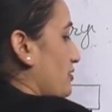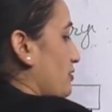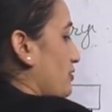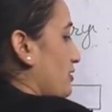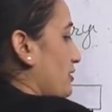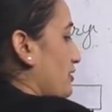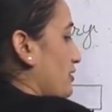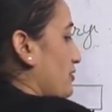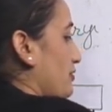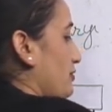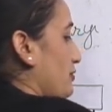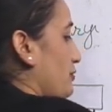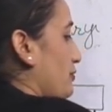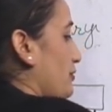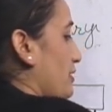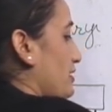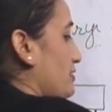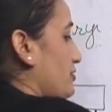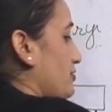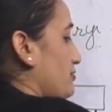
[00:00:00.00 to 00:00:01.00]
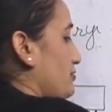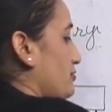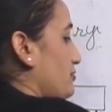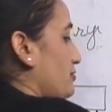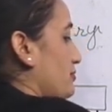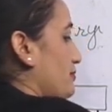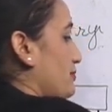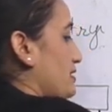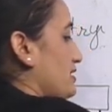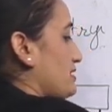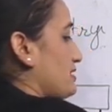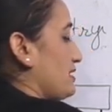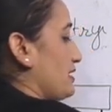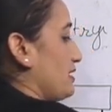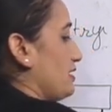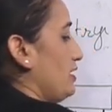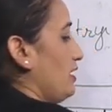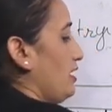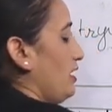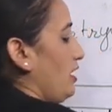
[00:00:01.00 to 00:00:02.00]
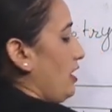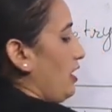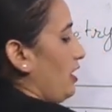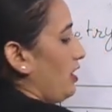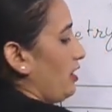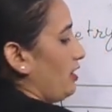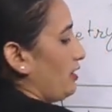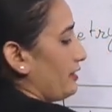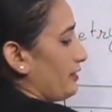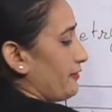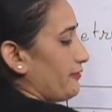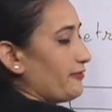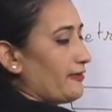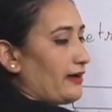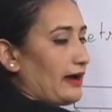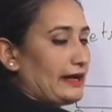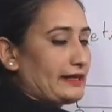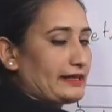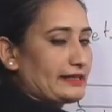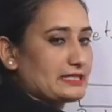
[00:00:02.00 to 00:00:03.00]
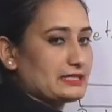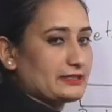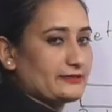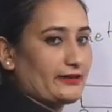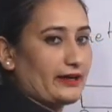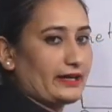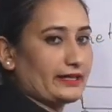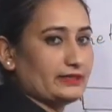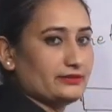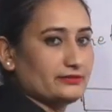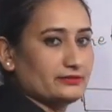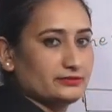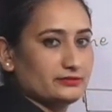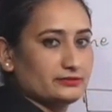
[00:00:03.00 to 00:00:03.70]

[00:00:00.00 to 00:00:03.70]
Okay, you want to do BC. Okay, fine, it's fine.